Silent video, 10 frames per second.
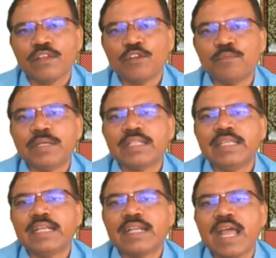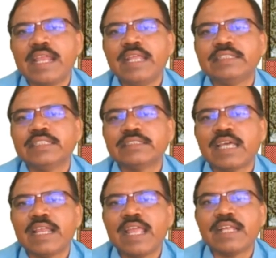but their directions
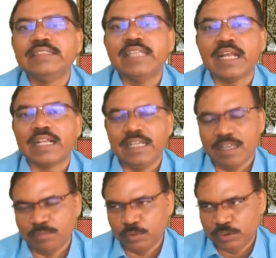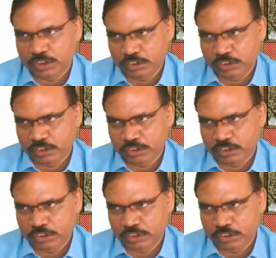are exactly opposite.